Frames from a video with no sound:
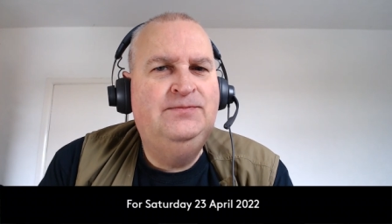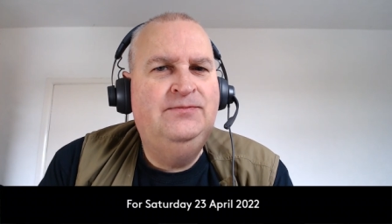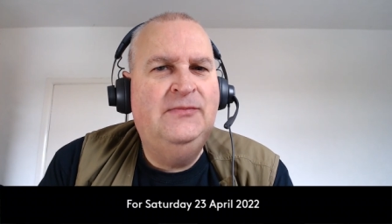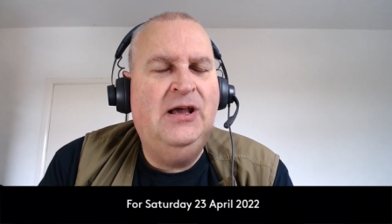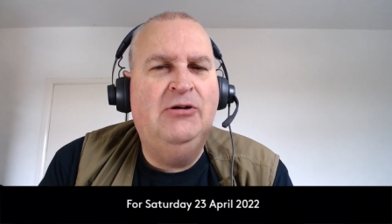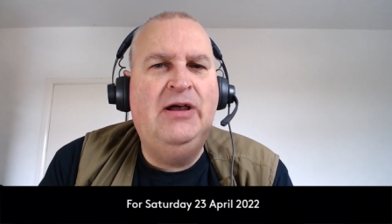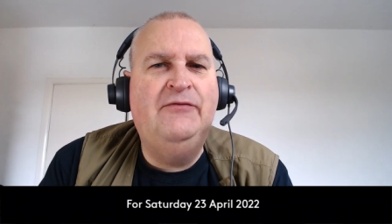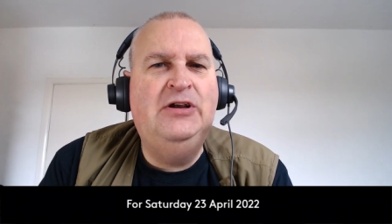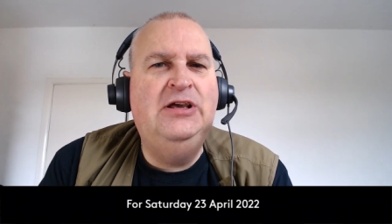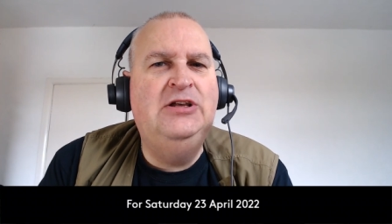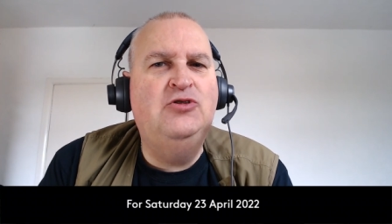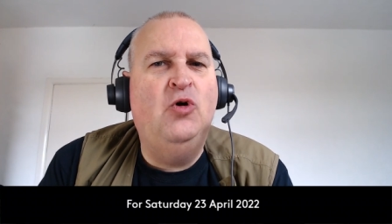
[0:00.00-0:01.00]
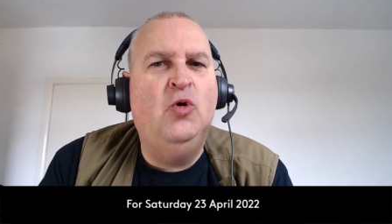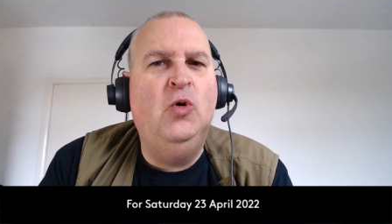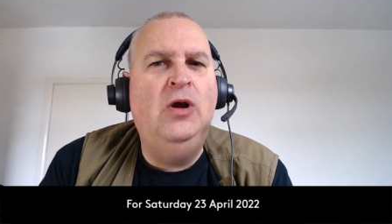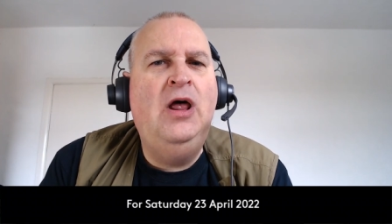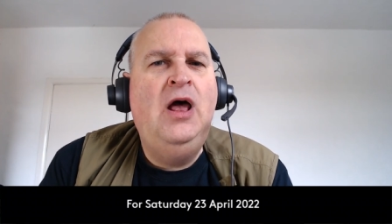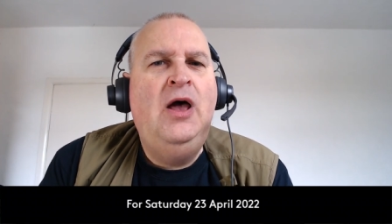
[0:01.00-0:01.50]
However, it
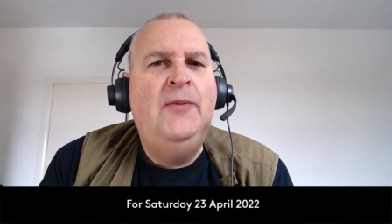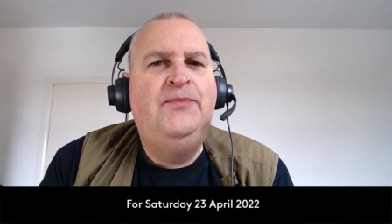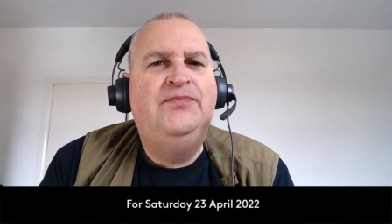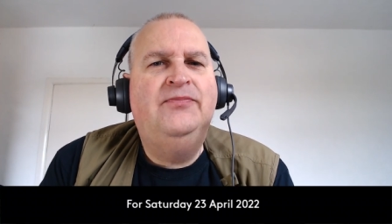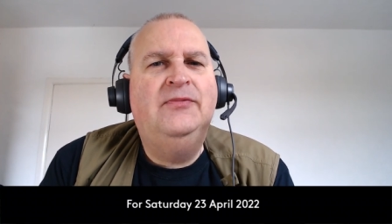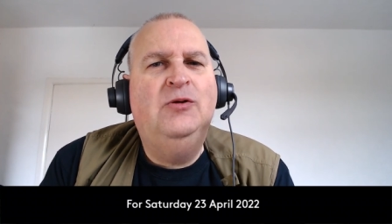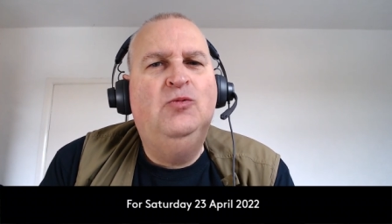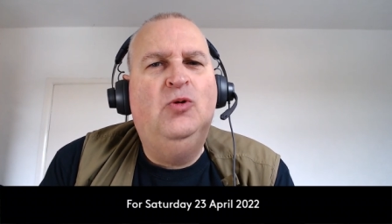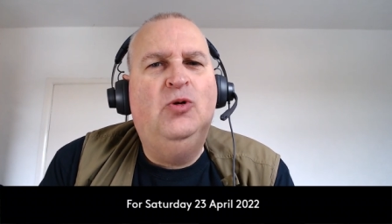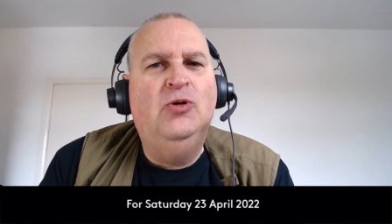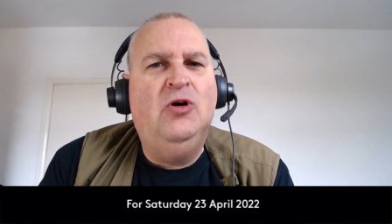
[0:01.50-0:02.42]
all wore